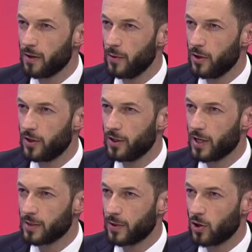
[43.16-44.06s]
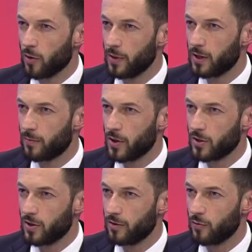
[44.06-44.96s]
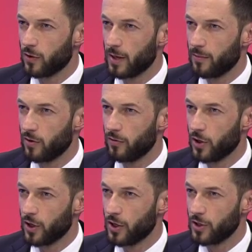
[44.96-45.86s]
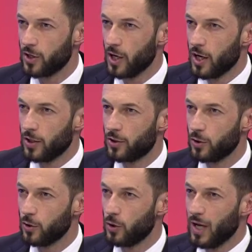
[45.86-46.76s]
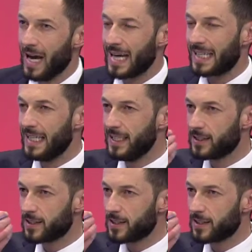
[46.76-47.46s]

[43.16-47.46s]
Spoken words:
community has been lobbying the president for a number of years to at least